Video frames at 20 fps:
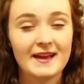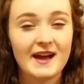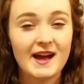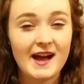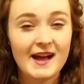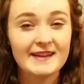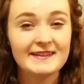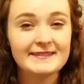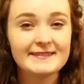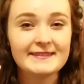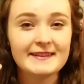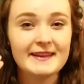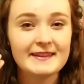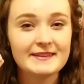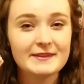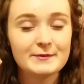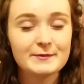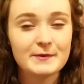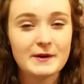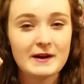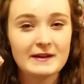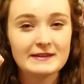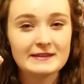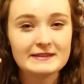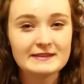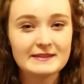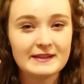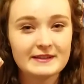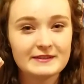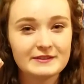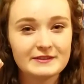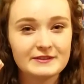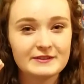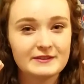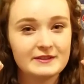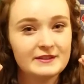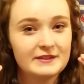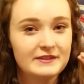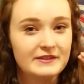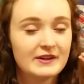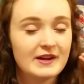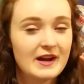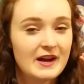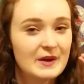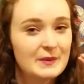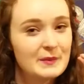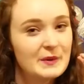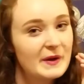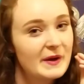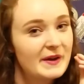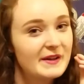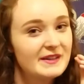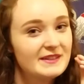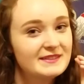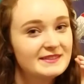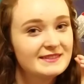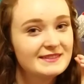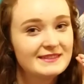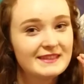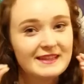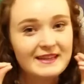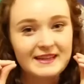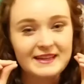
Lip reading: kind of let the water touch your eyeballs.